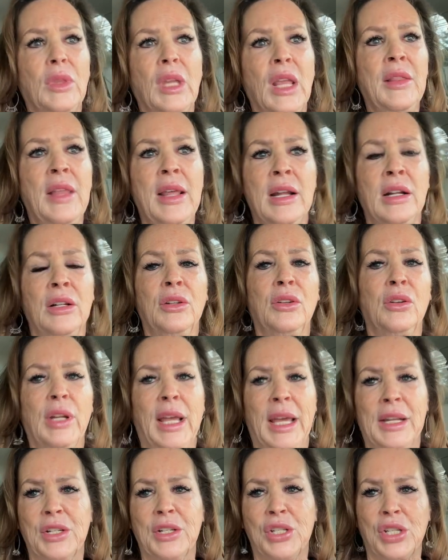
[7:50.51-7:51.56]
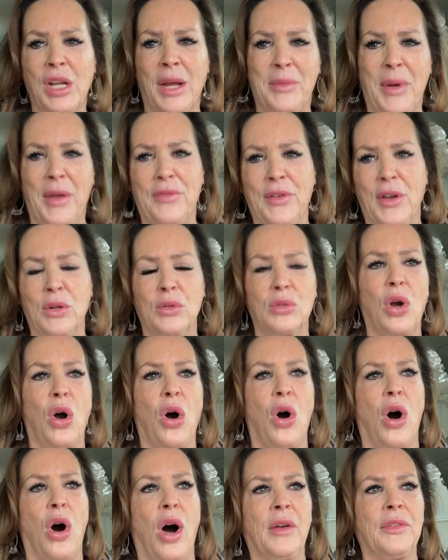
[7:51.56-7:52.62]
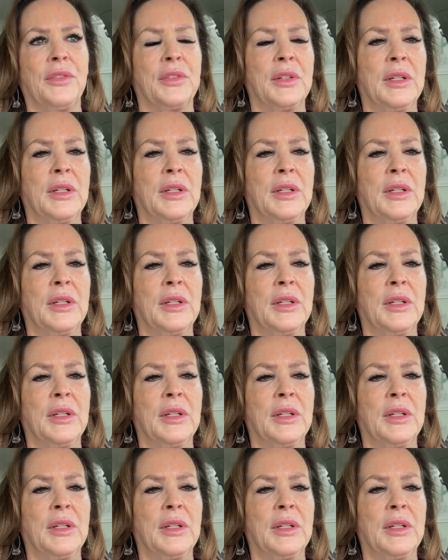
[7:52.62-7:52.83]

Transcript: that I literally had to shut my phone off